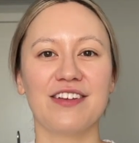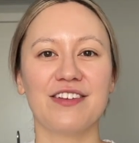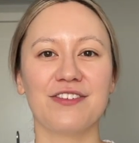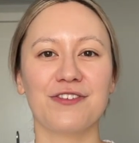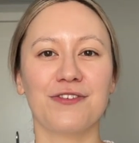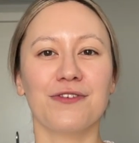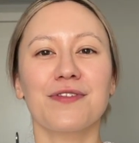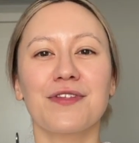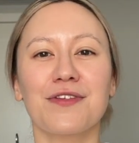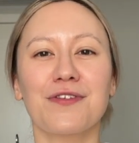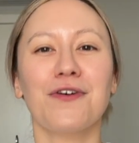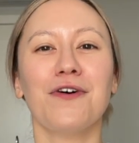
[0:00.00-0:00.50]

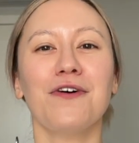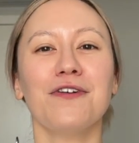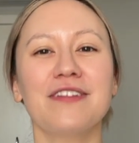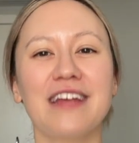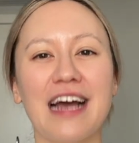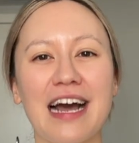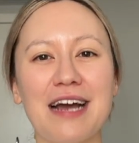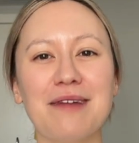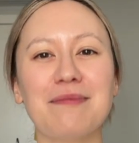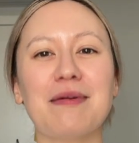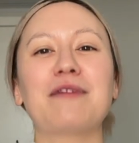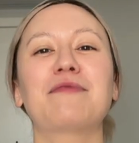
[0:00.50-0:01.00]
So this whole
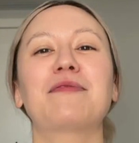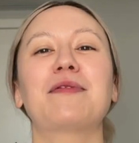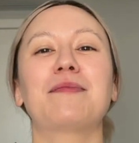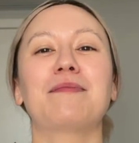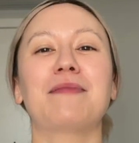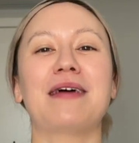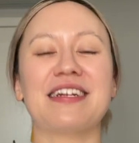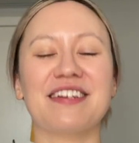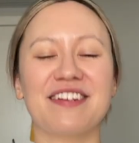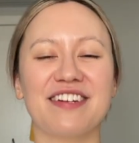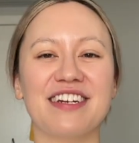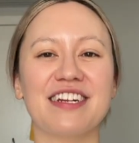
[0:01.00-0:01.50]
time I've been
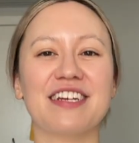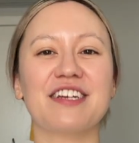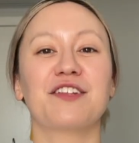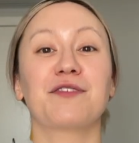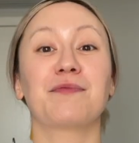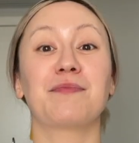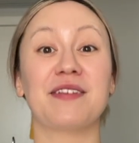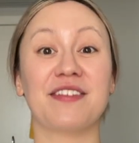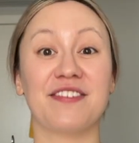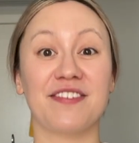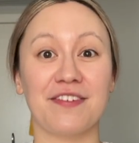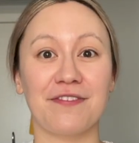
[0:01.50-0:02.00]
mentioning
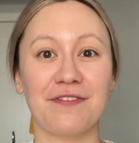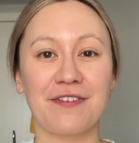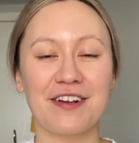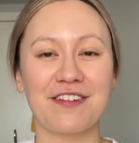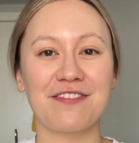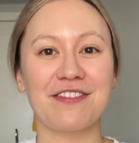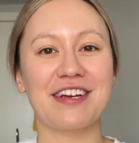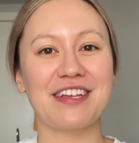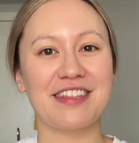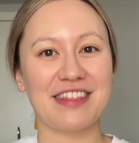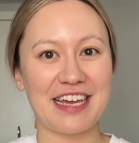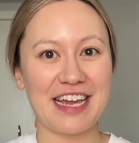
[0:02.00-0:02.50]

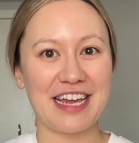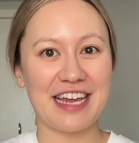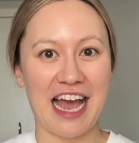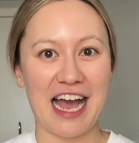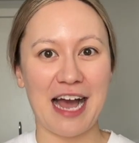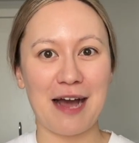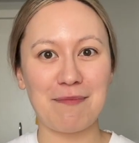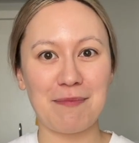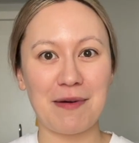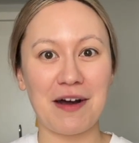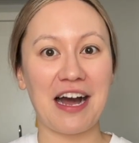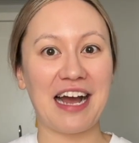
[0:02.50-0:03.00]
specifically the
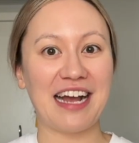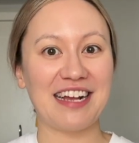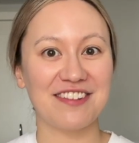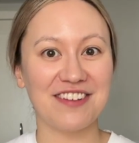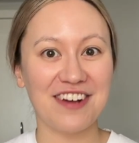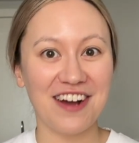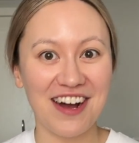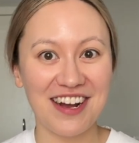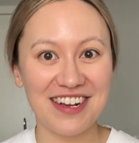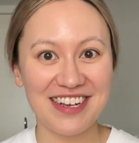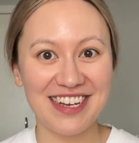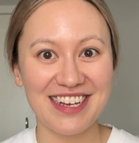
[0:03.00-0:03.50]
app
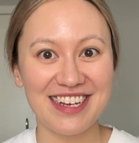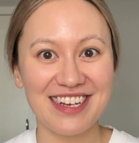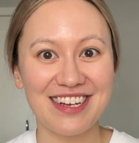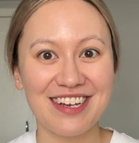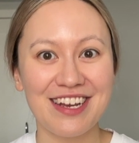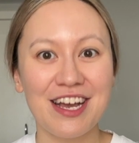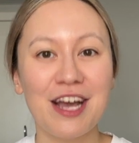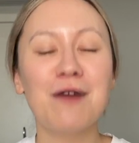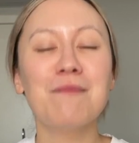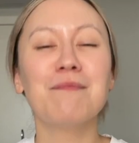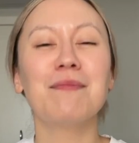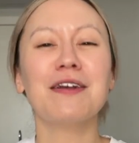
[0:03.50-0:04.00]

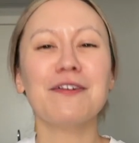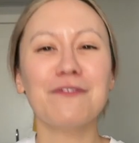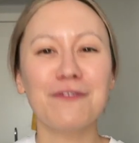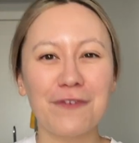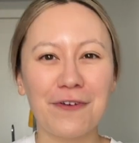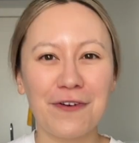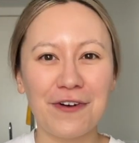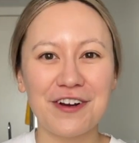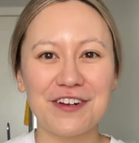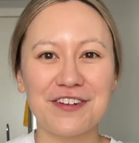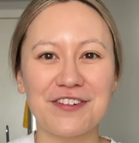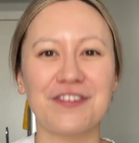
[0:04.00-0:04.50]
italki, but of
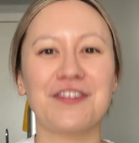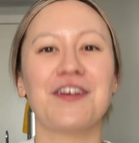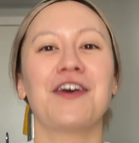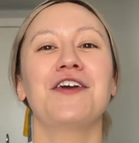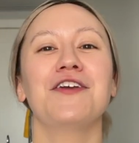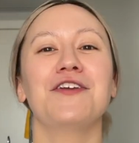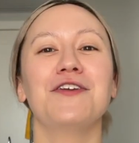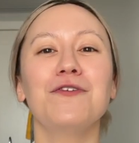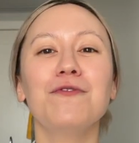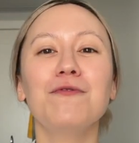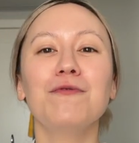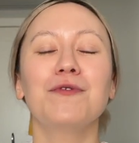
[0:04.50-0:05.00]
course
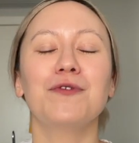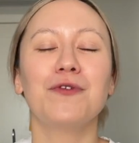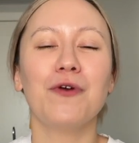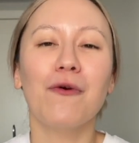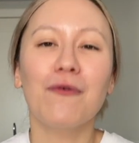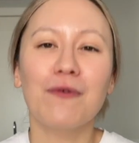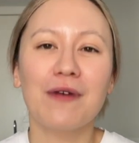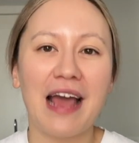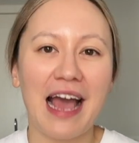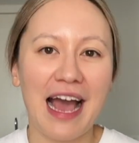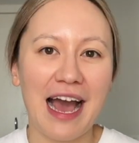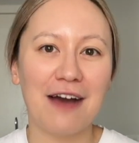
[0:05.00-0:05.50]
you
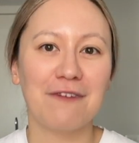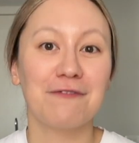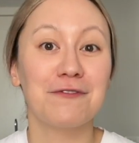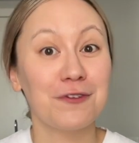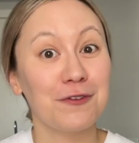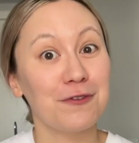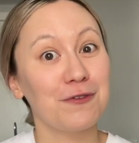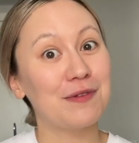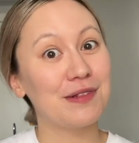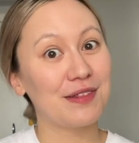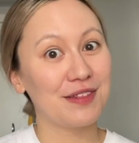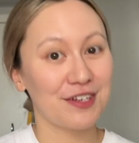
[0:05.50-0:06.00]
don't have
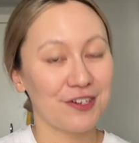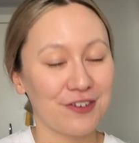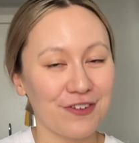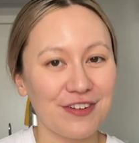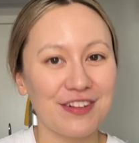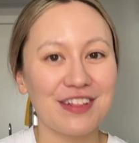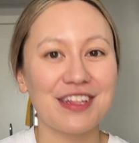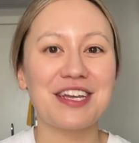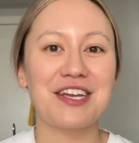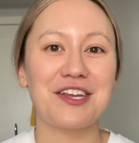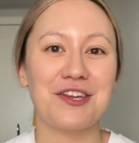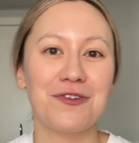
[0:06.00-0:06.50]
to
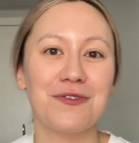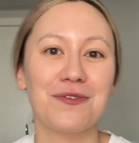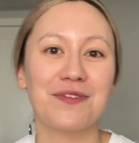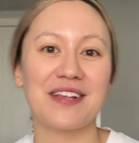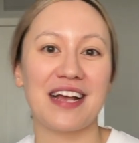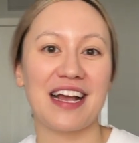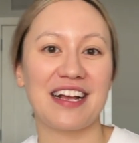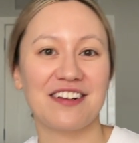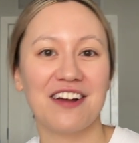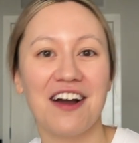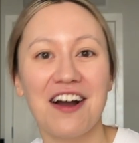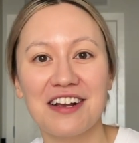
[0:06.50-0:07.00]
literally use
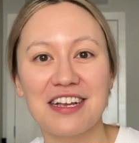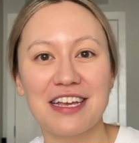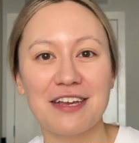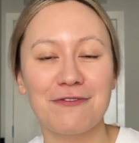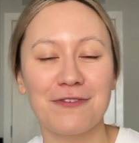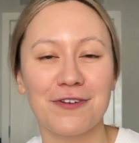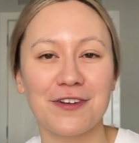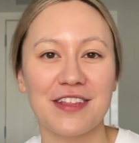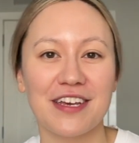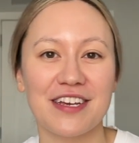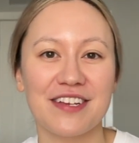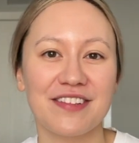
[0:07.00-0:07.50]
italki
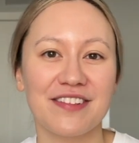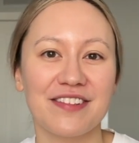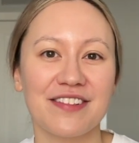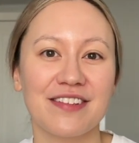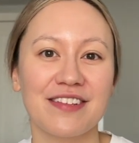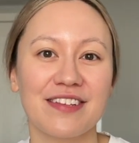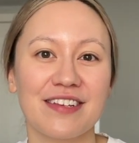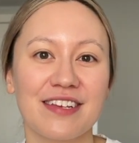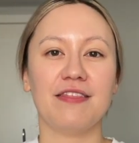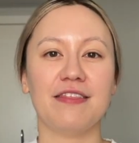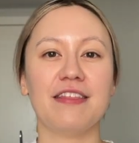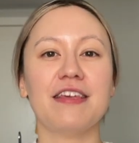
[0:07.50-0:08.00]
for this.
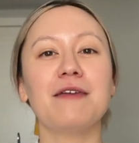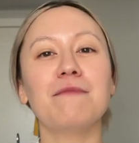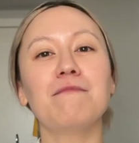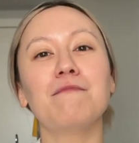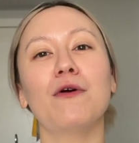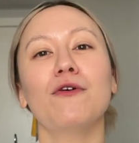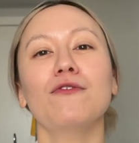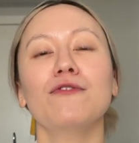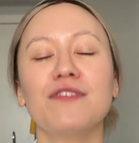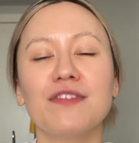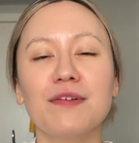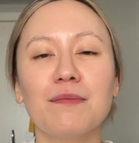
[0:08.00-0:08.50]
The
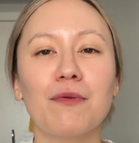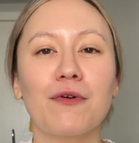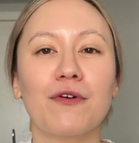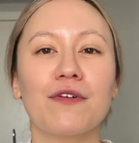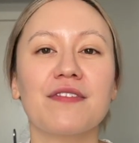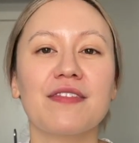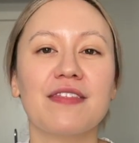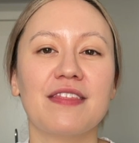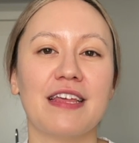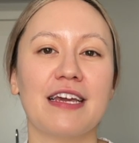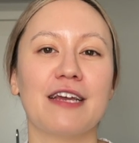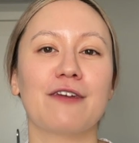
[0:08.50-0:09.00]
most
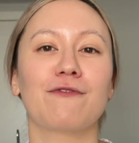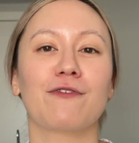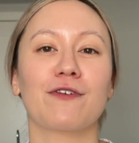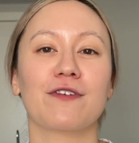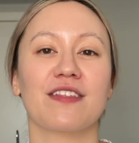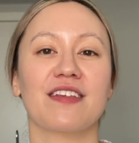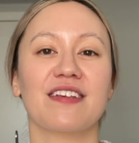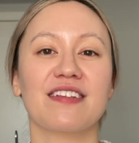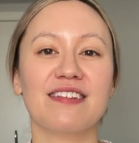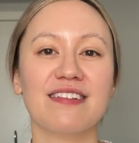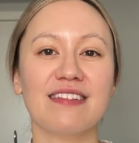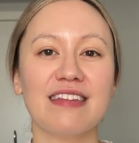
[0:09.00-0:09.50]
important thing for
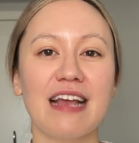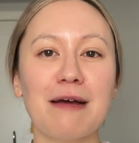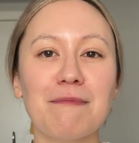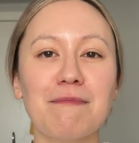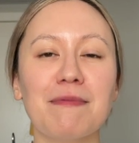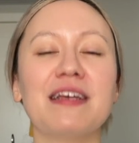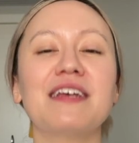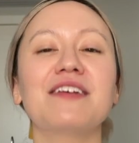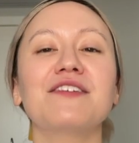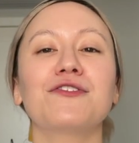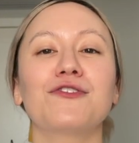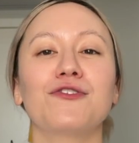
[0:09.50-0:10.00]
this
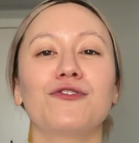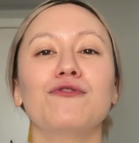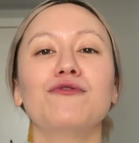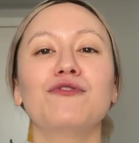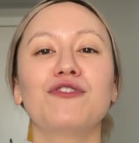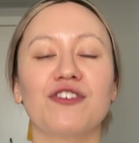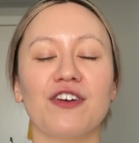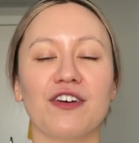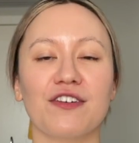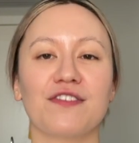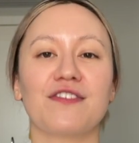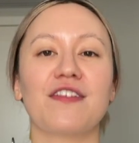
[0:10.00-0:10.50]
step is to
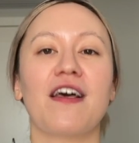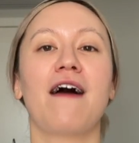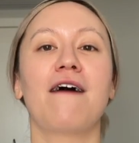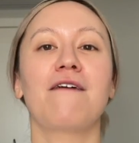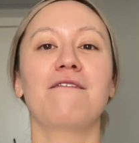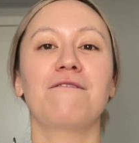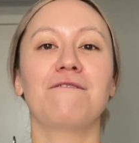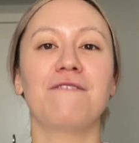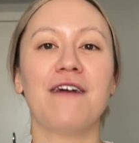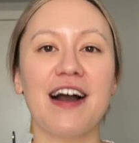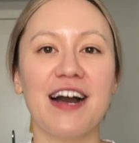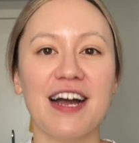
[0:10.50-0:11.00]
just
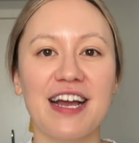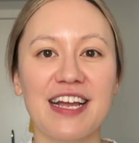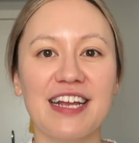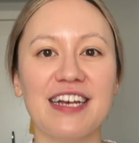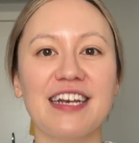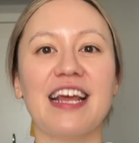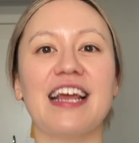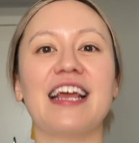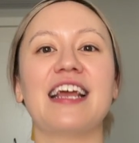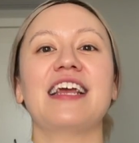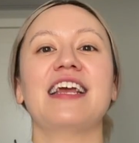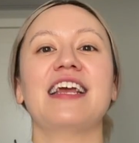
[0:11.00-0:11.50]

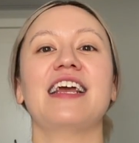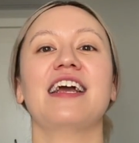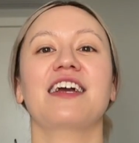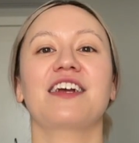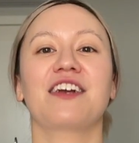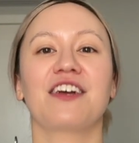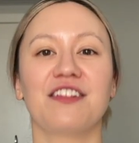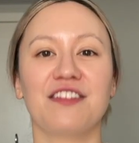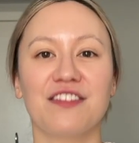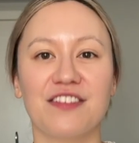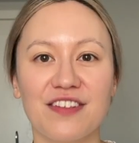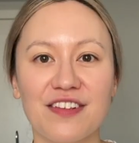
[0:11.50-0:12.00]
find a
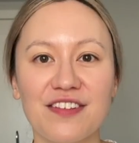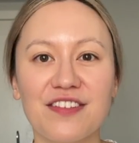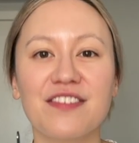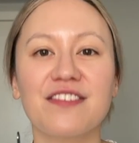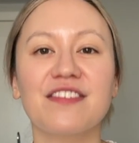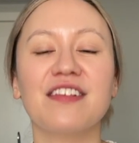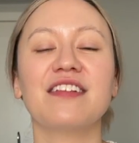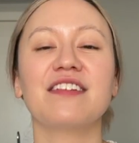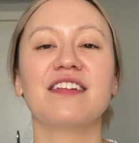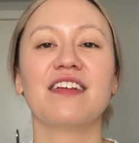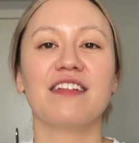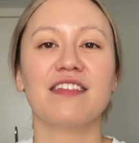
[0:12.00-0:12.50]

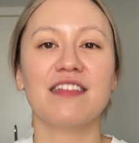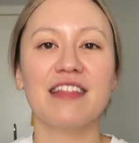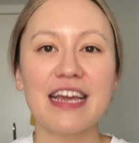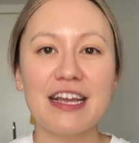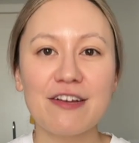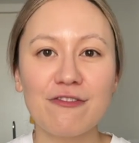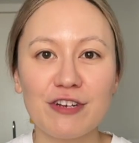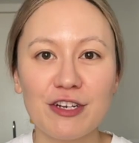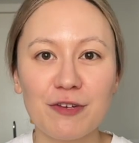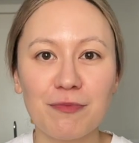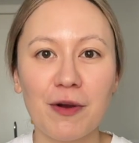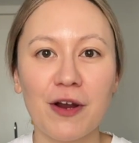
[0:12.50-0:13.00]
consistent
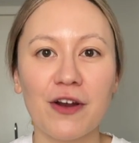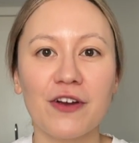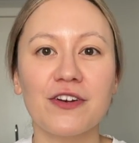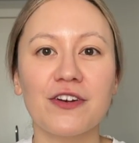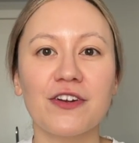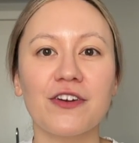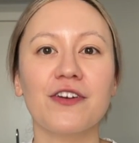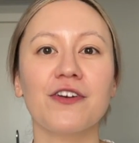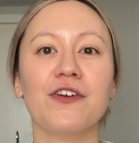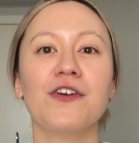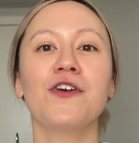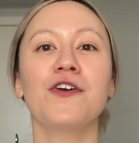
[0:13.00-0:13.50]
language
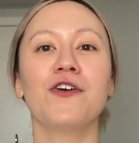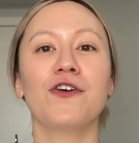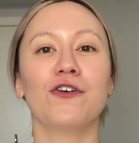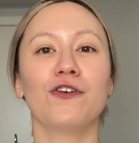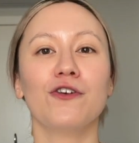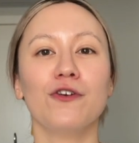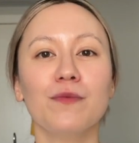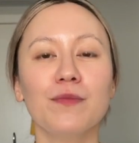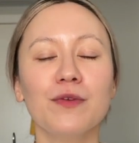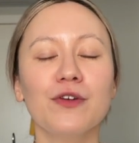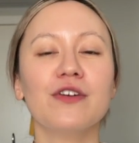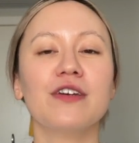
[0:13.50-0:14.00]
partner
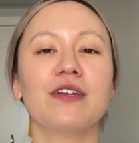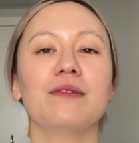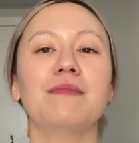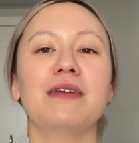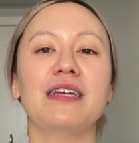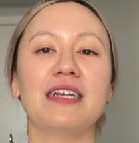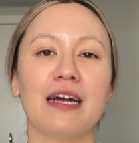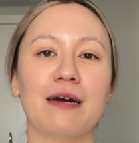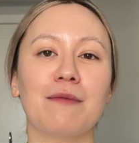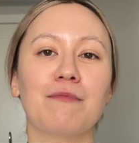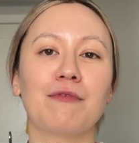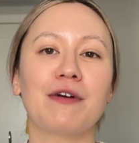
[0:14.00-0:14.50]
whom you can
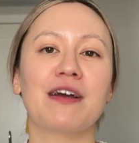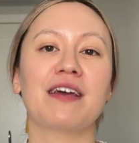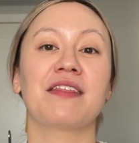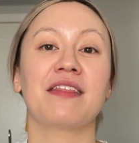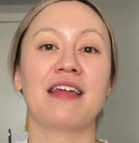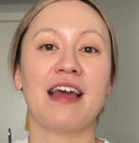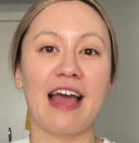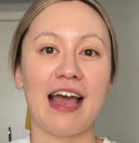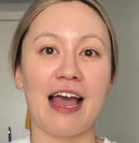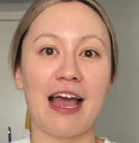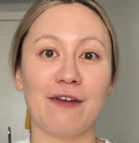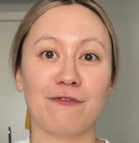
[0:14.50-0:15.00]
meet up with
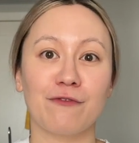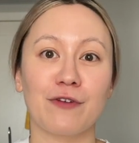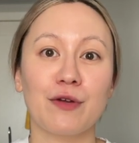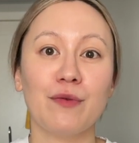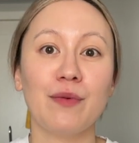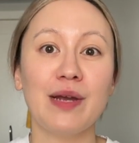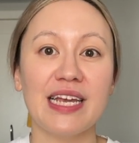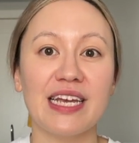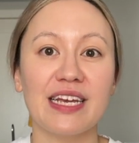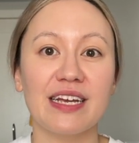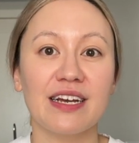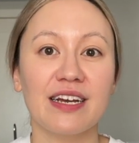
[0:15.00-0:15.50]
every
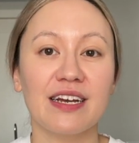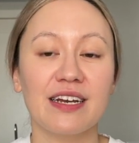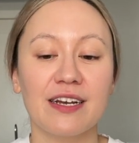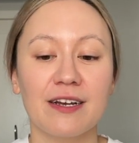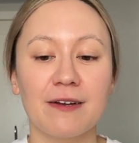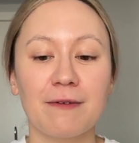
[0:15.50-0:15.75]
week.